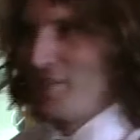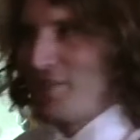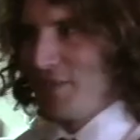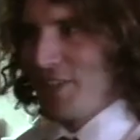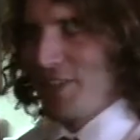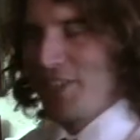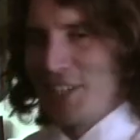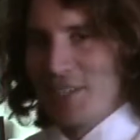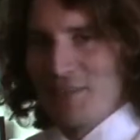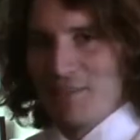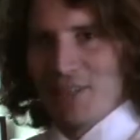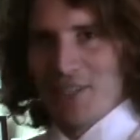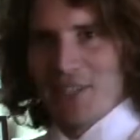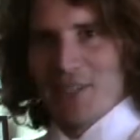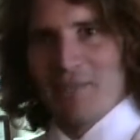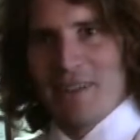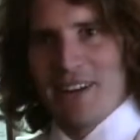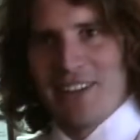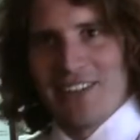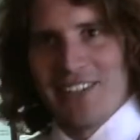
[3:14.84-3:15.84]
fishy
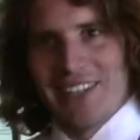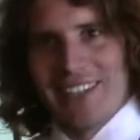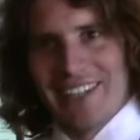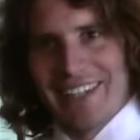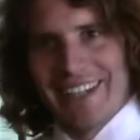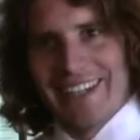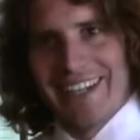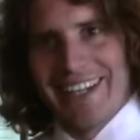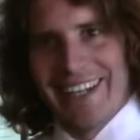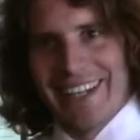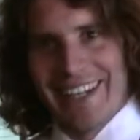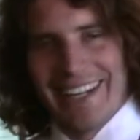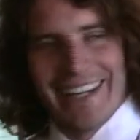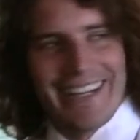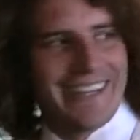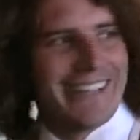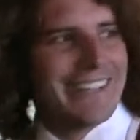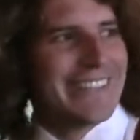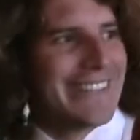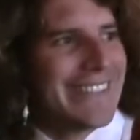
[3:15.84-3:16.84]
Bloody Mary, and
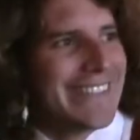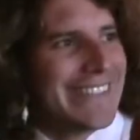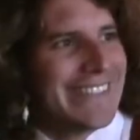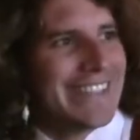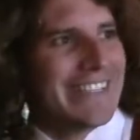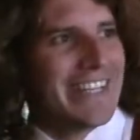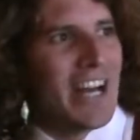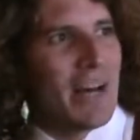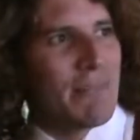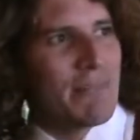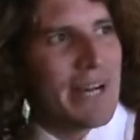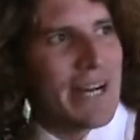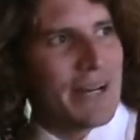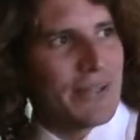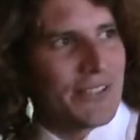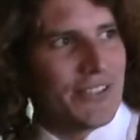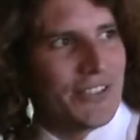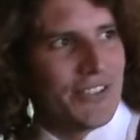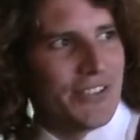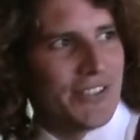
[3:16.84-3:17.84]
up at
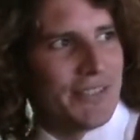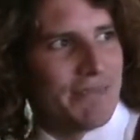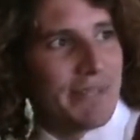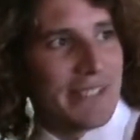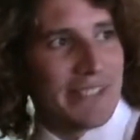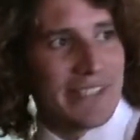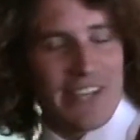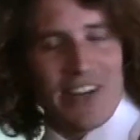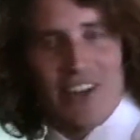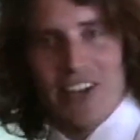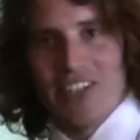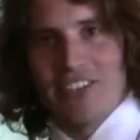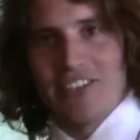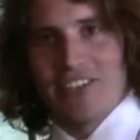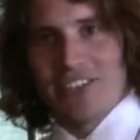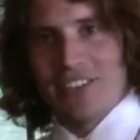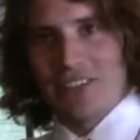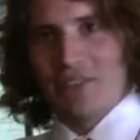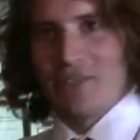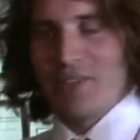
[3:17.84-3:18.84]
altitude, and basically it
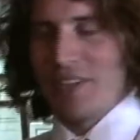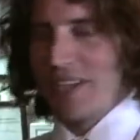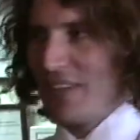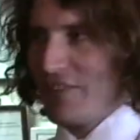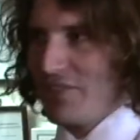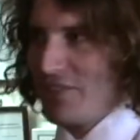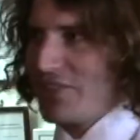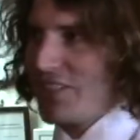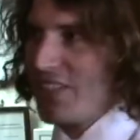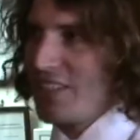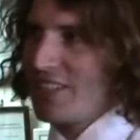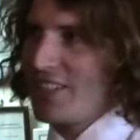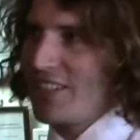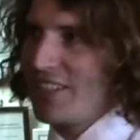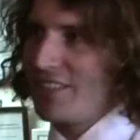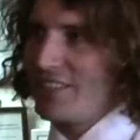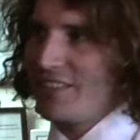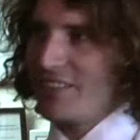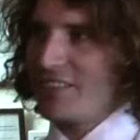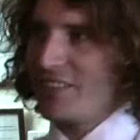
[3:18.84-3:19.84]
heightens everything
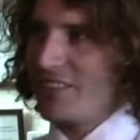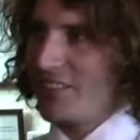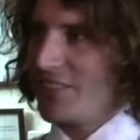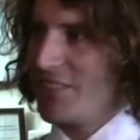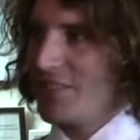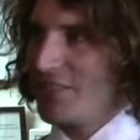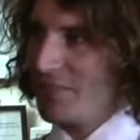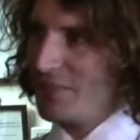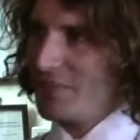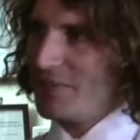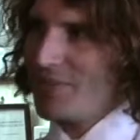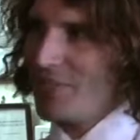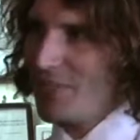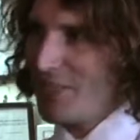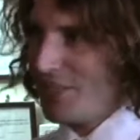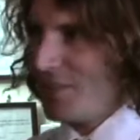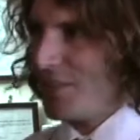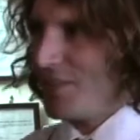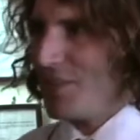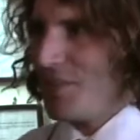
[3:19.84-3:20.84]
tastes kind of
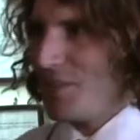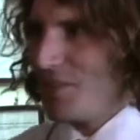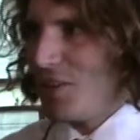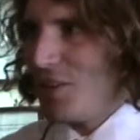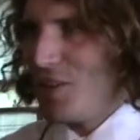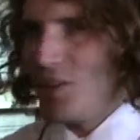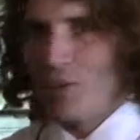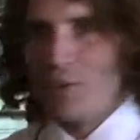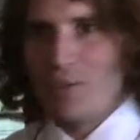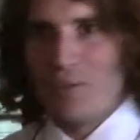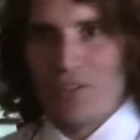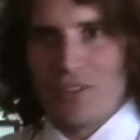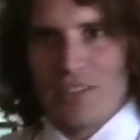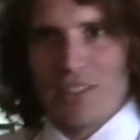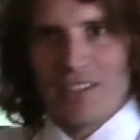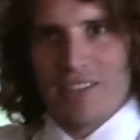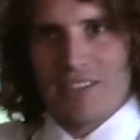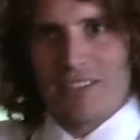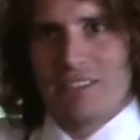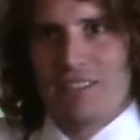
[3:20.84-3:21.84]
like a lot more
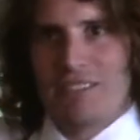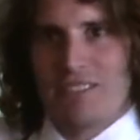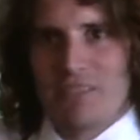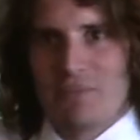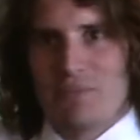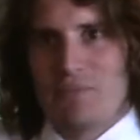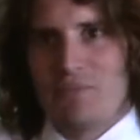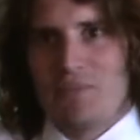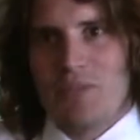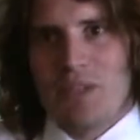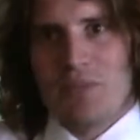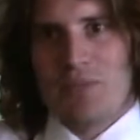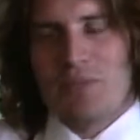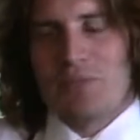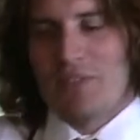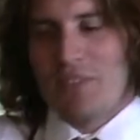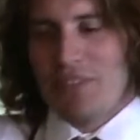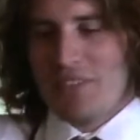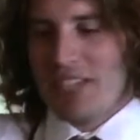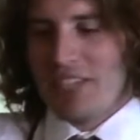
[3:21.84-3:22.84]
kind
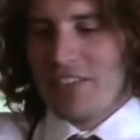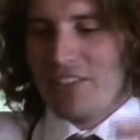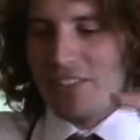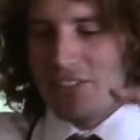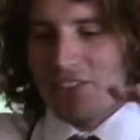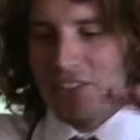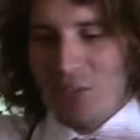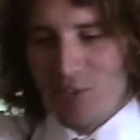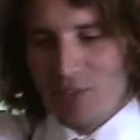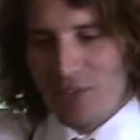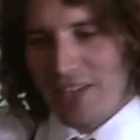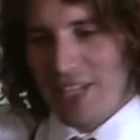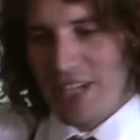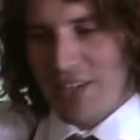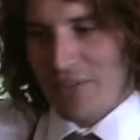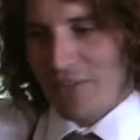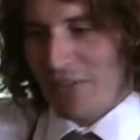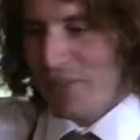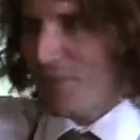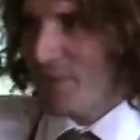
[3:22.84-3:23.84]
of tastes are dulled
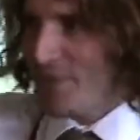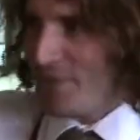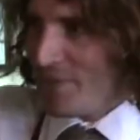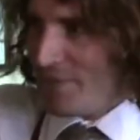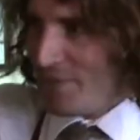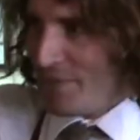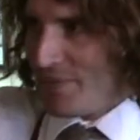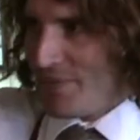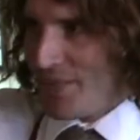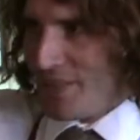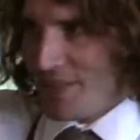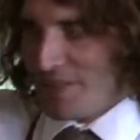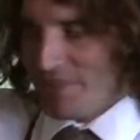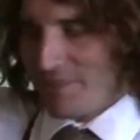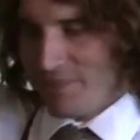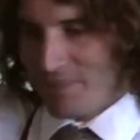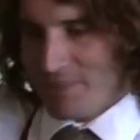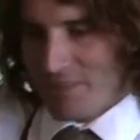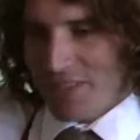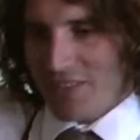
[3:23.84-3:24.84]
down,
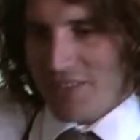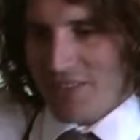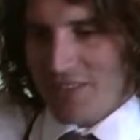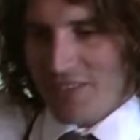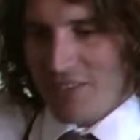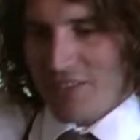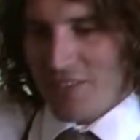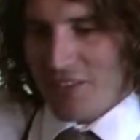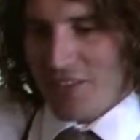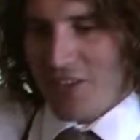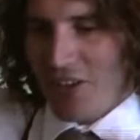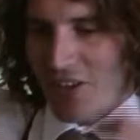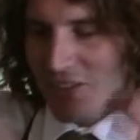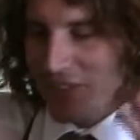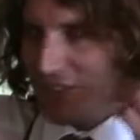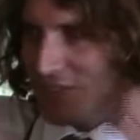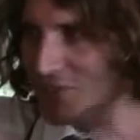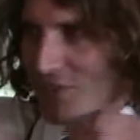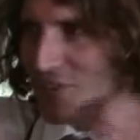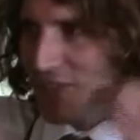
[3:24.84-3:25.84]
so it's hard
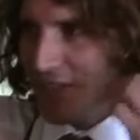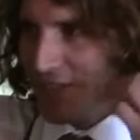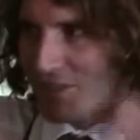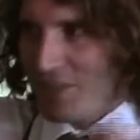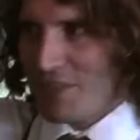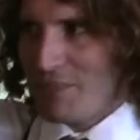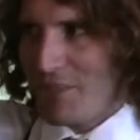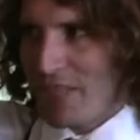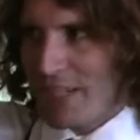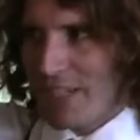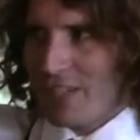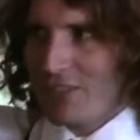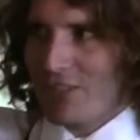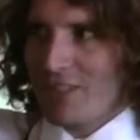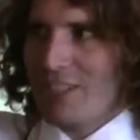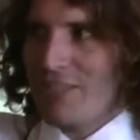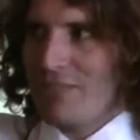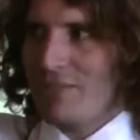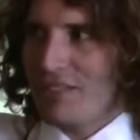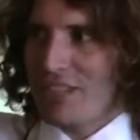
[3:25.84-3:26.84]
to kind of really pick out
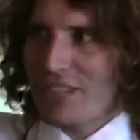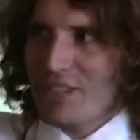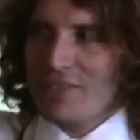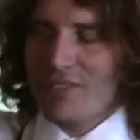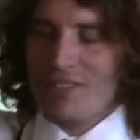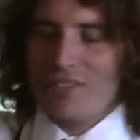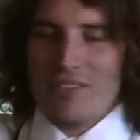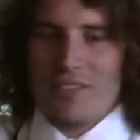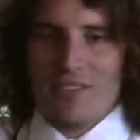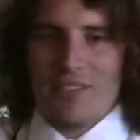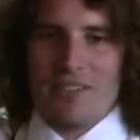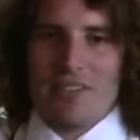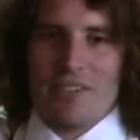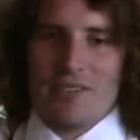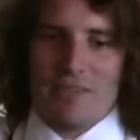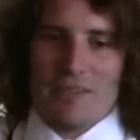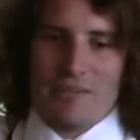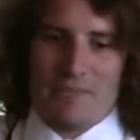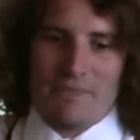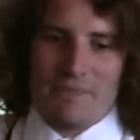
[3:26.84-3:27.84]
key flavours. So
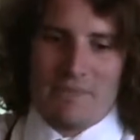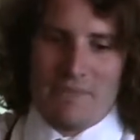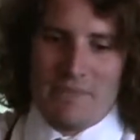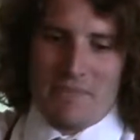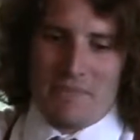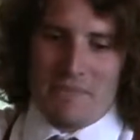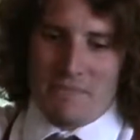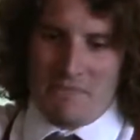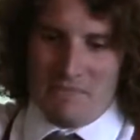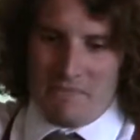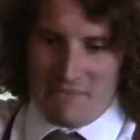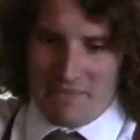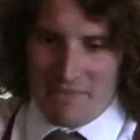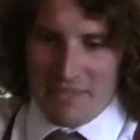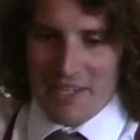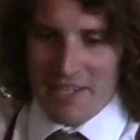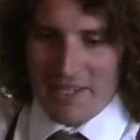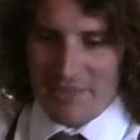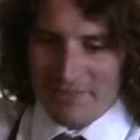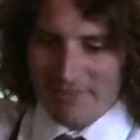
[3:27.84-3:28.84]

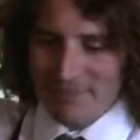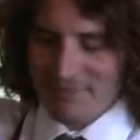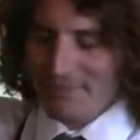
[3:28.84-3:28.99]
yeah.